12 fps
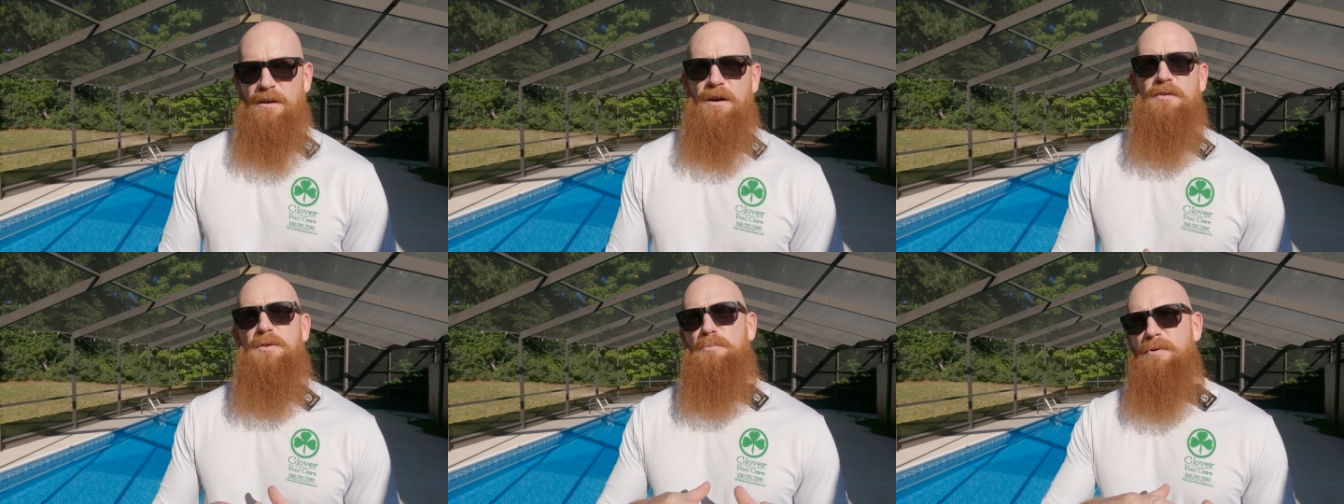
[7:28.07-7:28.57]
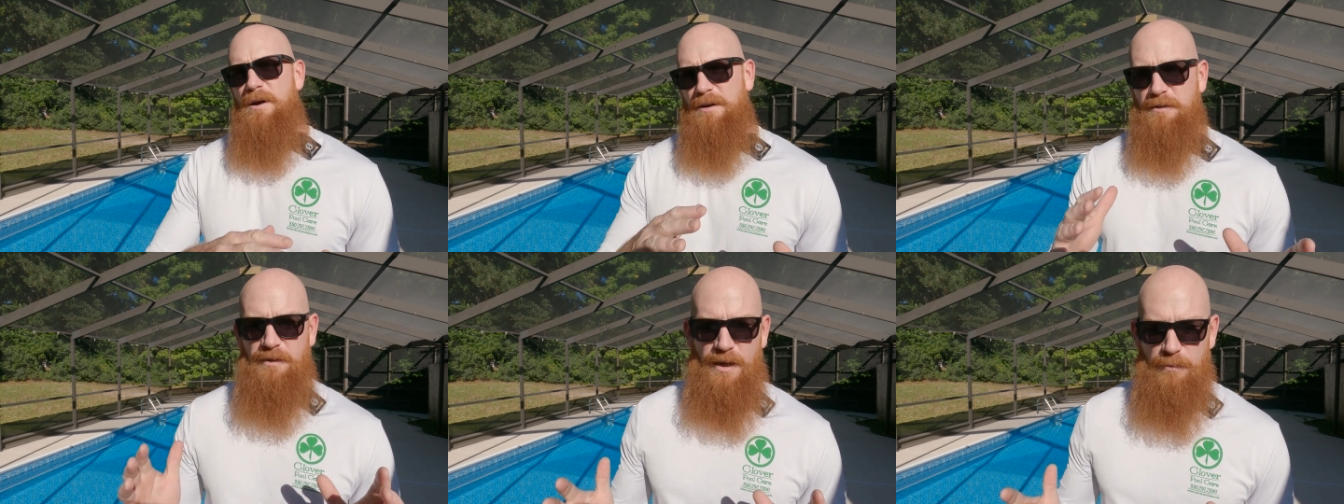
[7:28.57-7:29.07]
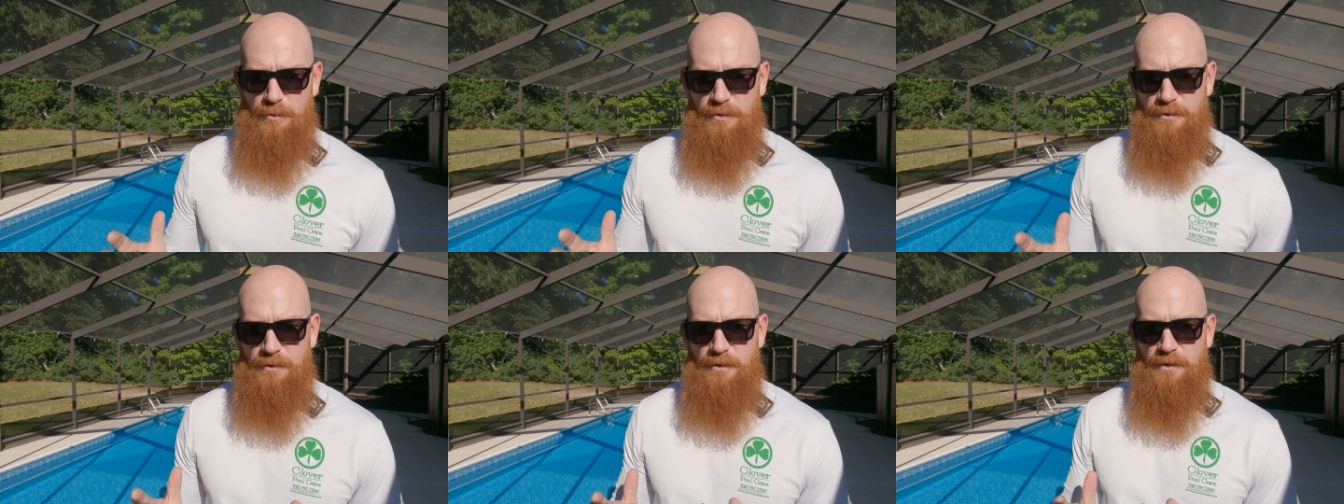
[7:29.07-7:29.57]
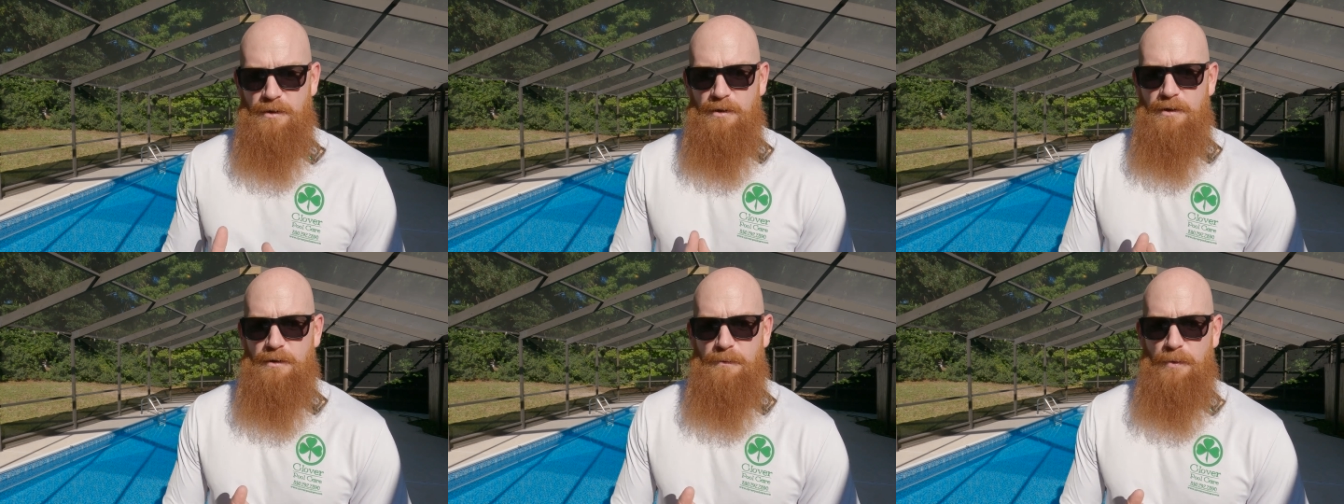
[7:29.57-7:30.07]
on the product label,
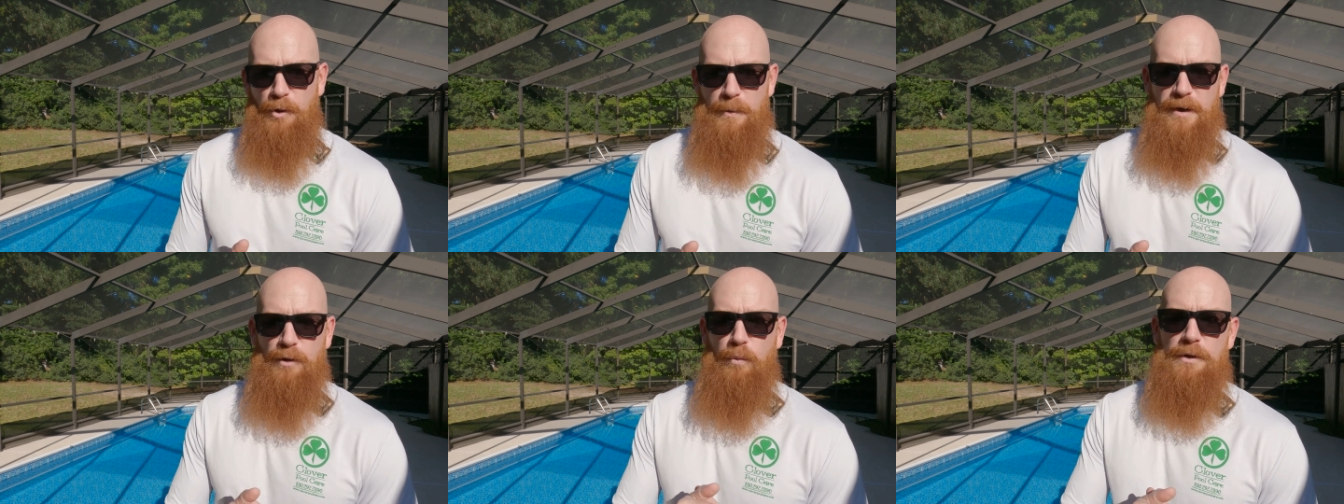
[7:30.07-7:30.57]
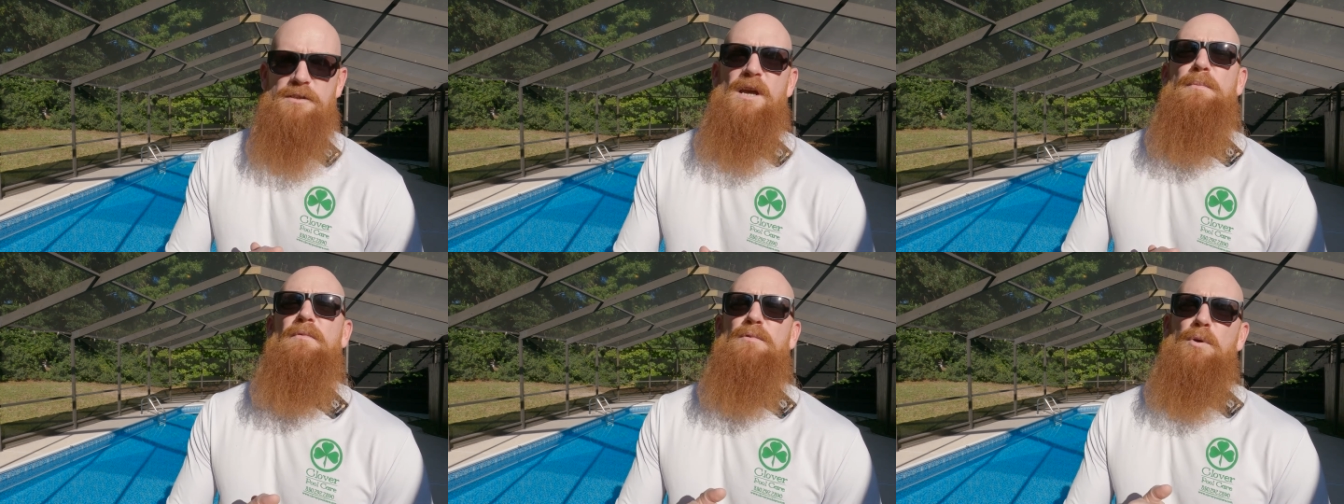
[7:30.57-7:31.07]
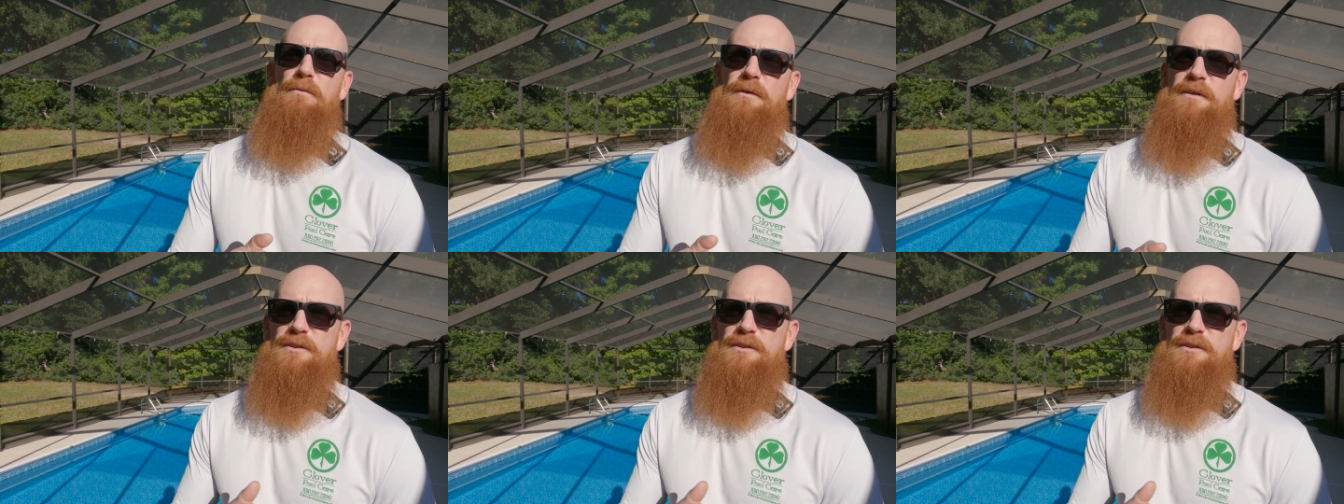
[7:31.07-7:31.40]
no matter which type of chlorine